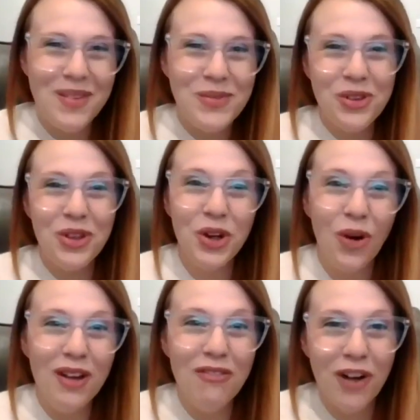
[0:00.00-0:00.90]
So they're
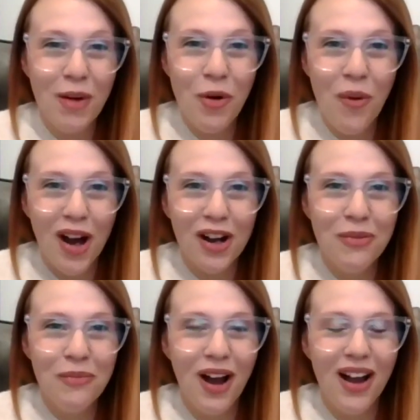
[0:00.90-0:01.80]
going from a
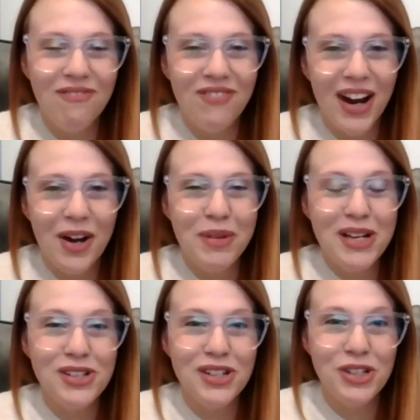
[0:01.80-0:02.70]
water
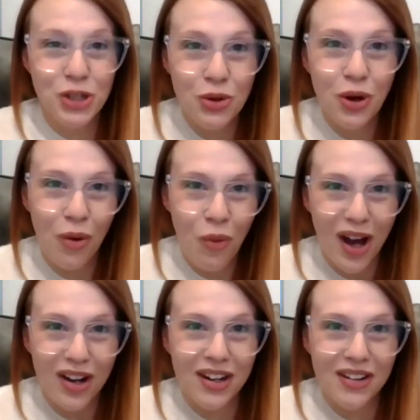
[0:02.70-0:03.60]
environment to a
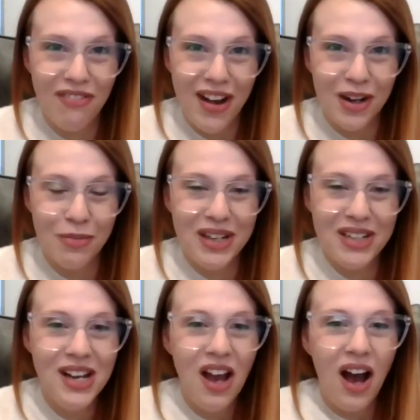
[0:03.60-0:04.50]
water environment.